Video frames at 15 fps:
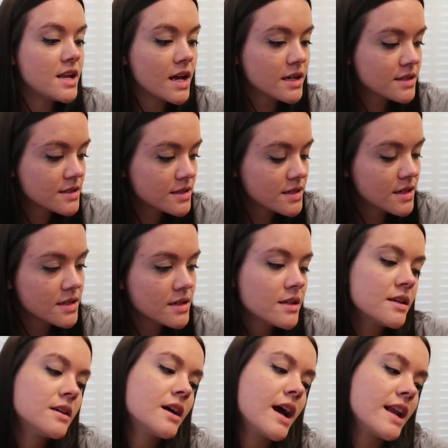next
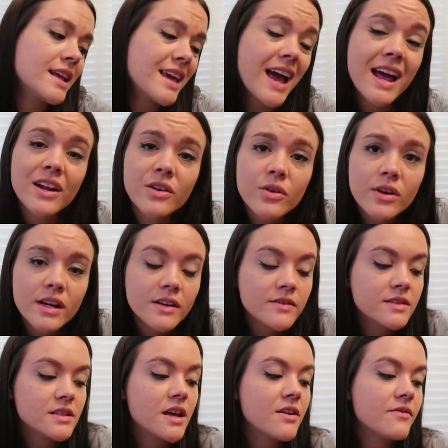kind of category of
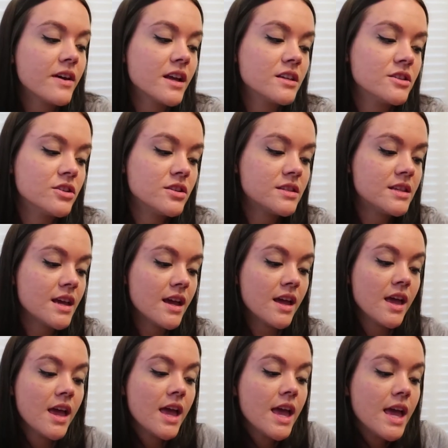stuff, I guess you could
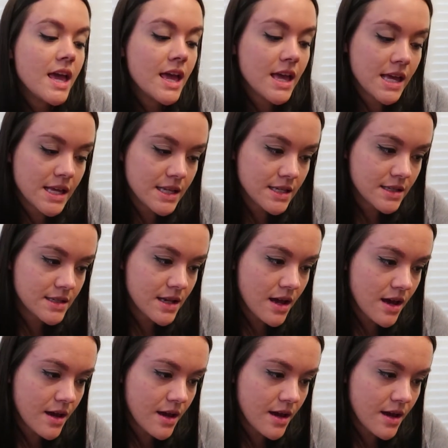say, is